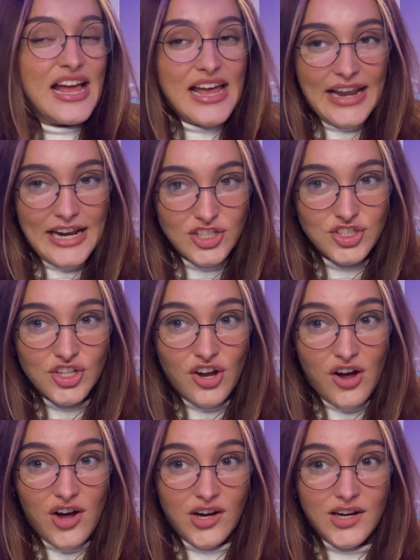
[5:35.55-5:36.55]
It had a
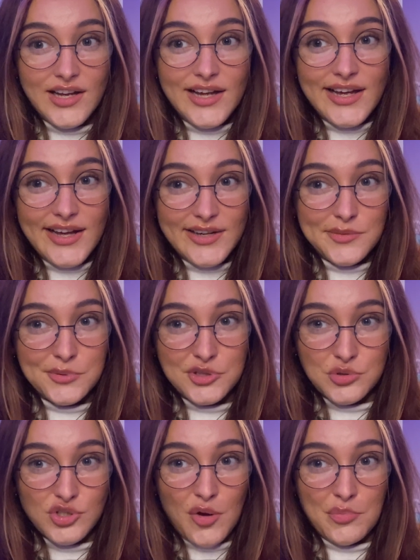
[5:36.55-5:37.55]
scar, which
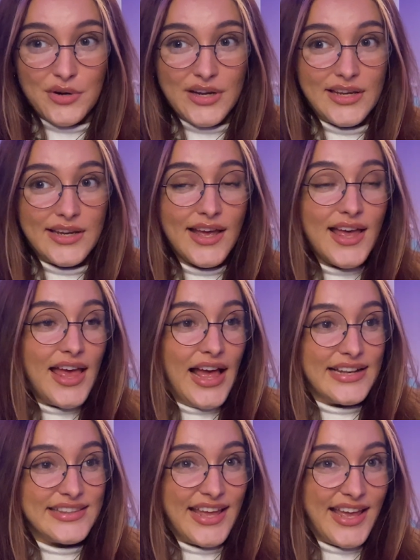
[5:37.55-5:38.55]
was not pretty,
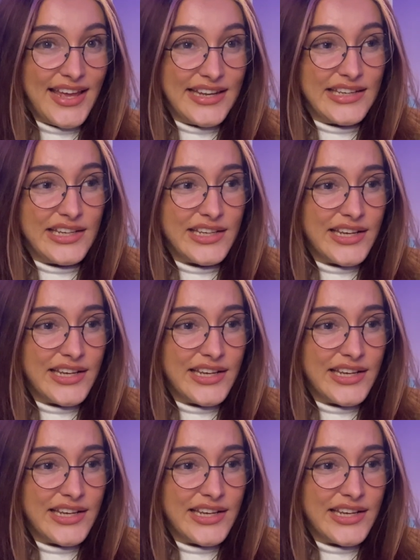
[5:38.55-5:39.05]
and then